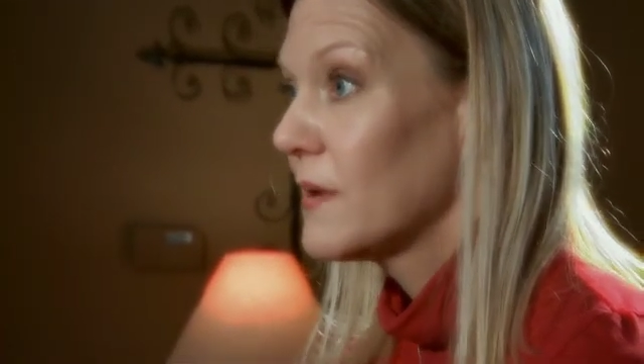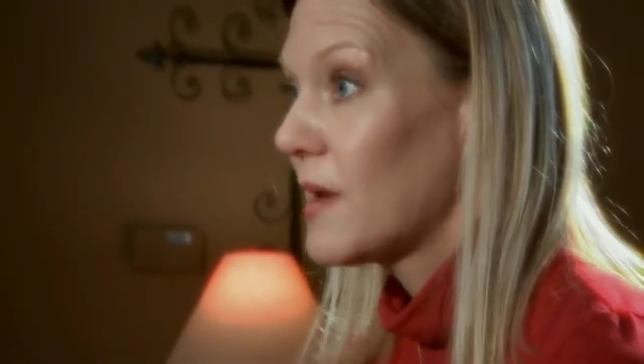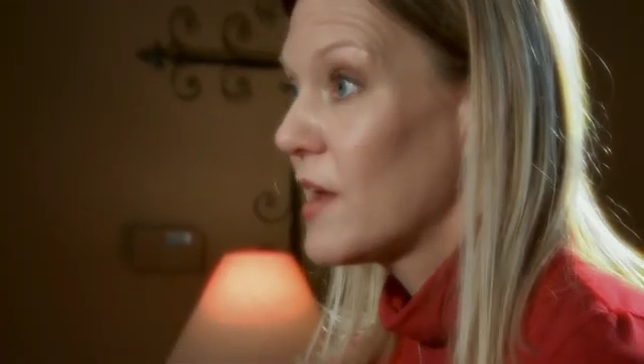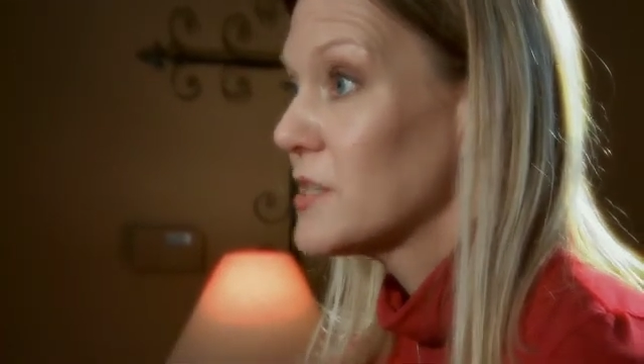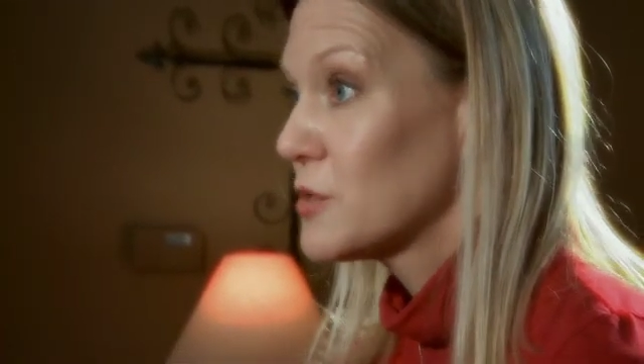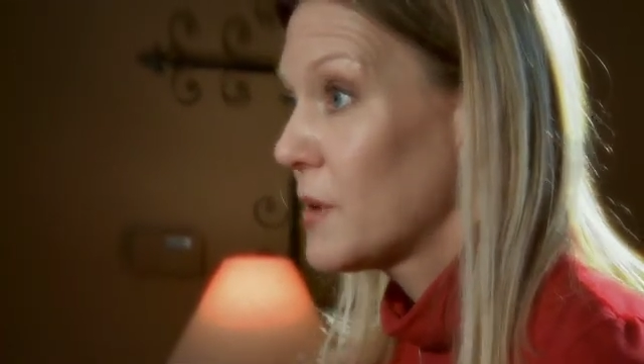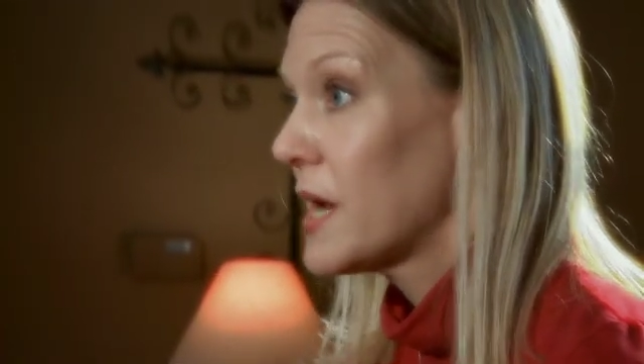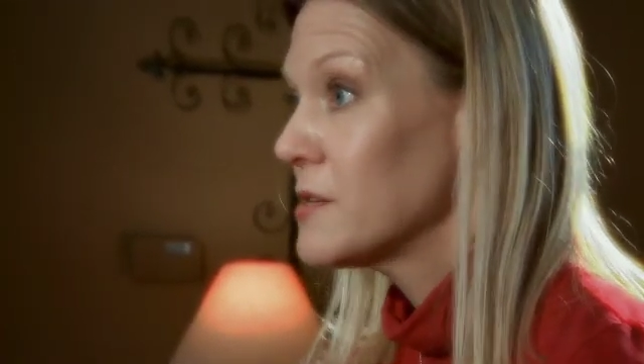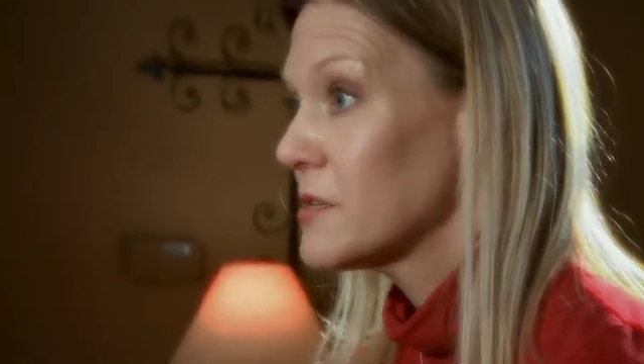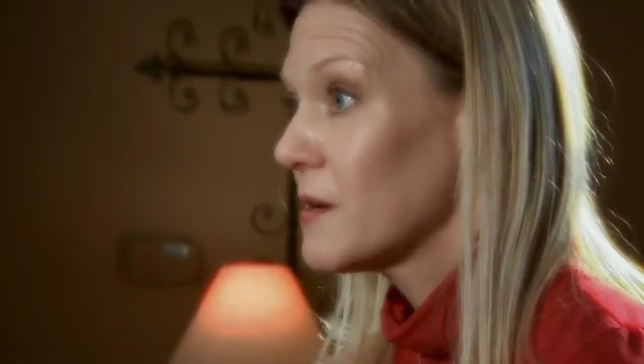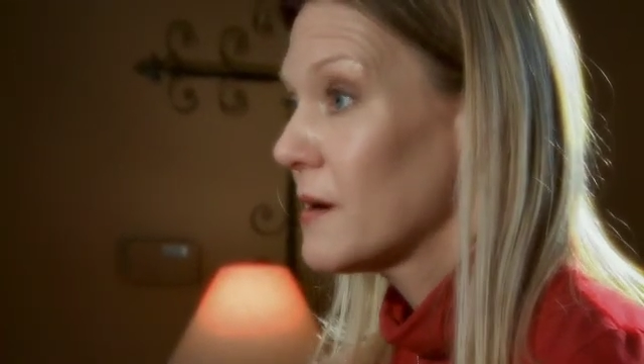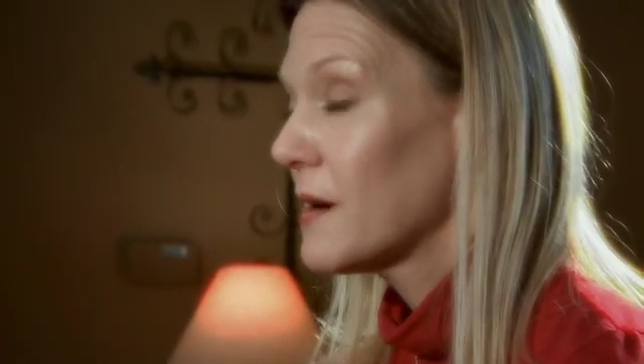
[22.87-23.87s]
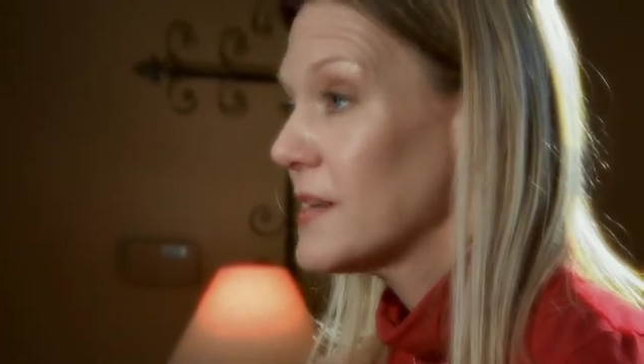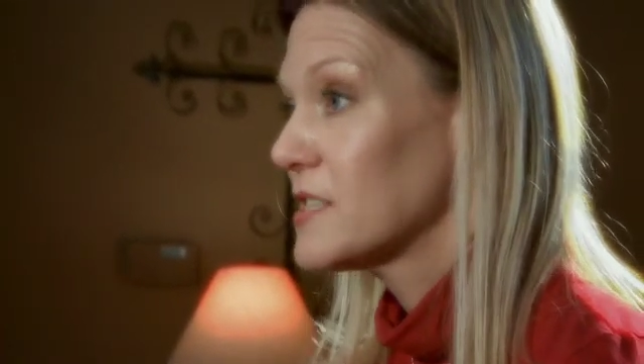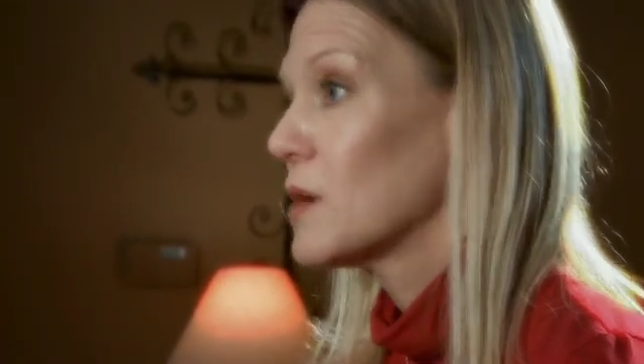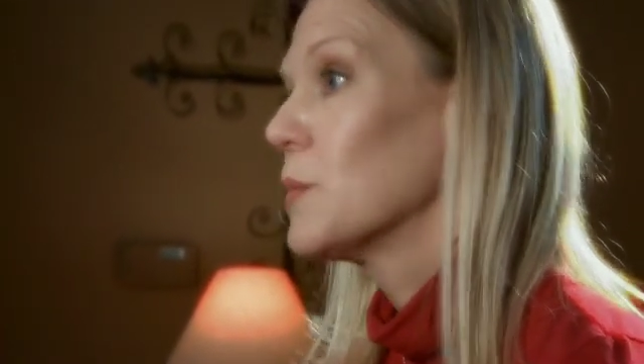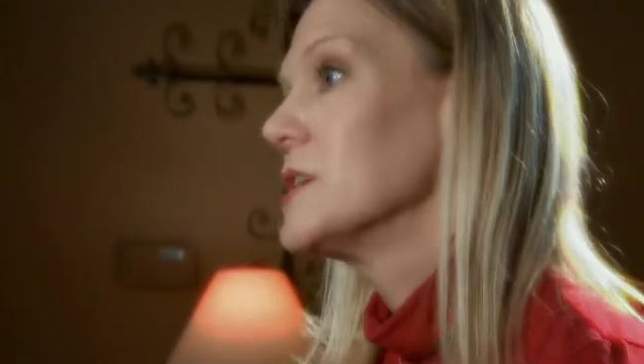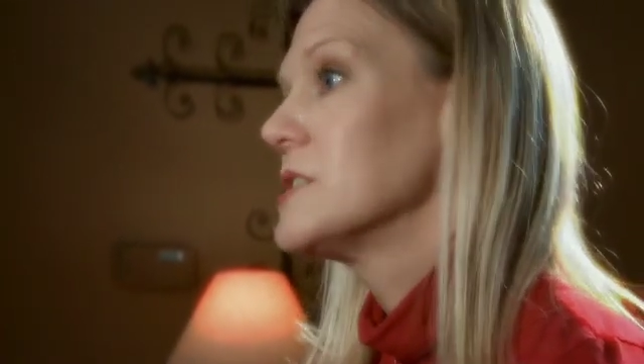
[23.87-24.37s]
a stranger as
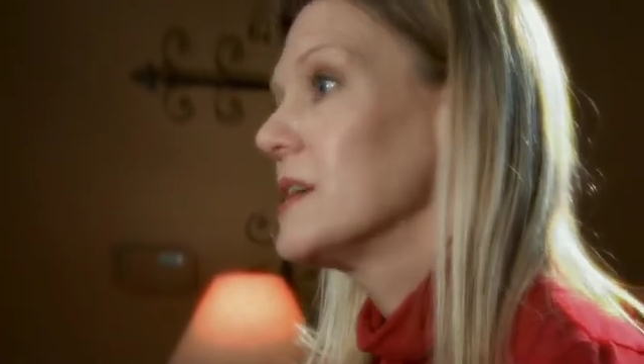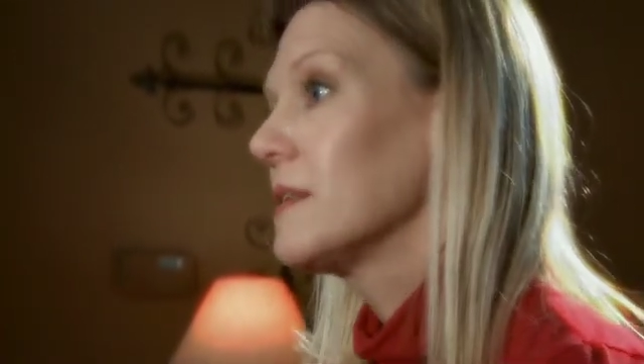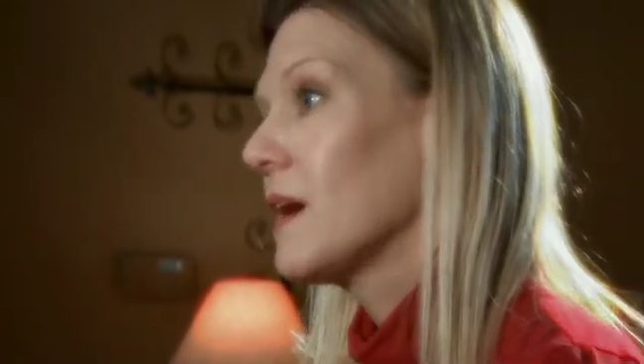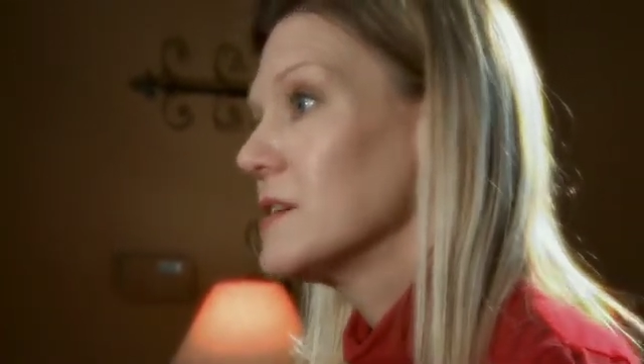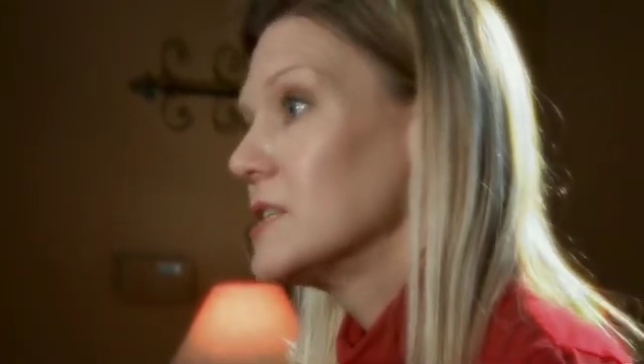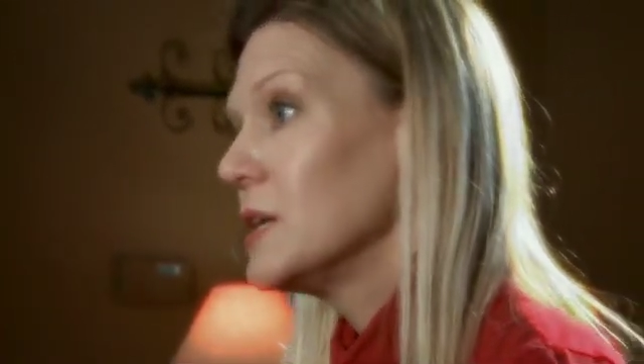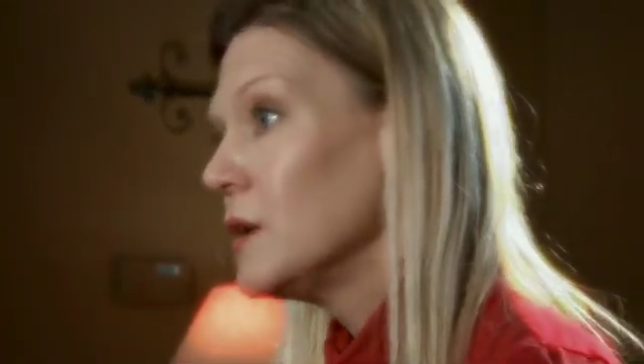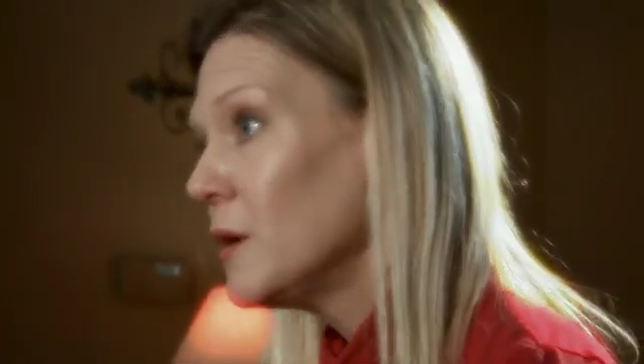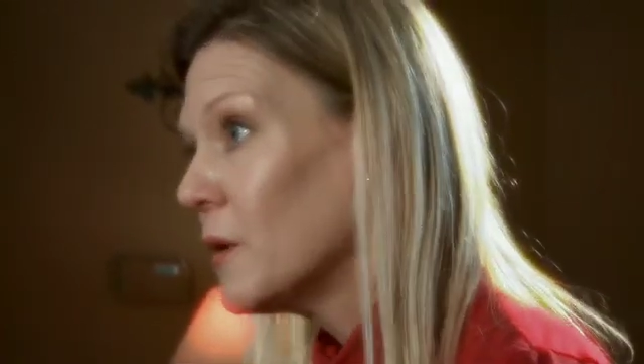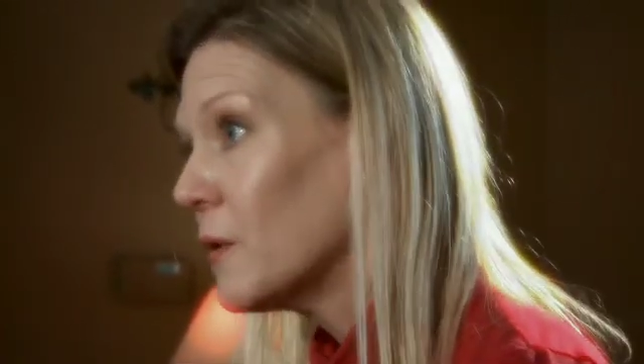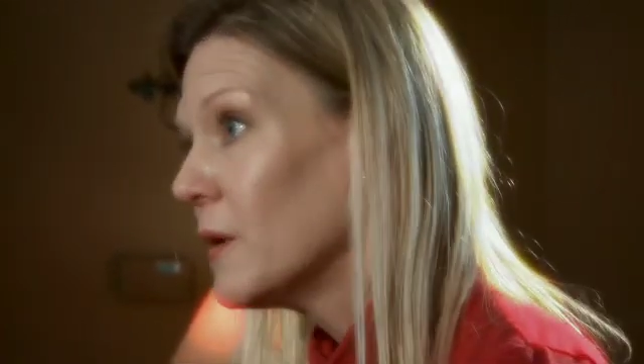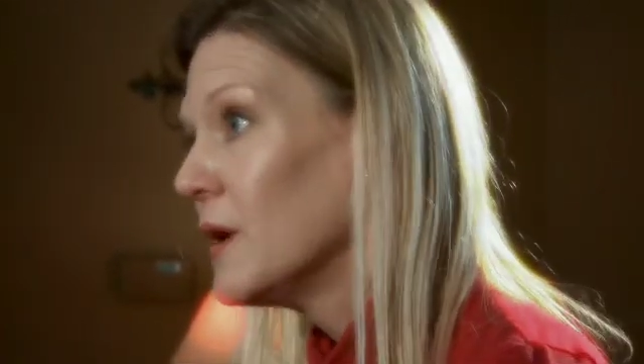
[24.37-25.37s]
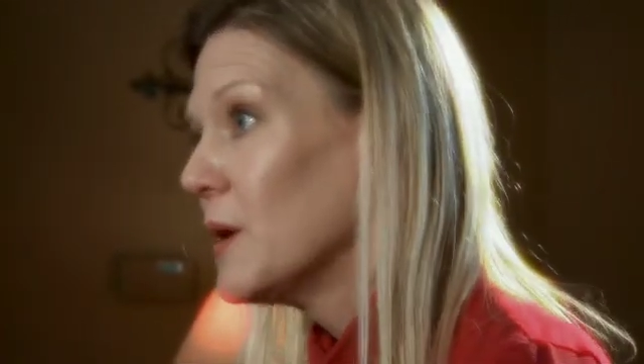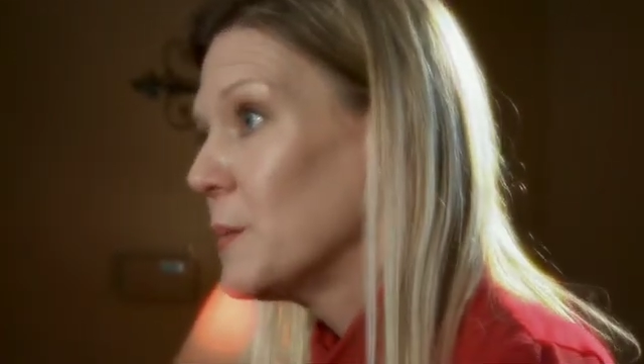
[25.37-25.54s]
someone she thought she knew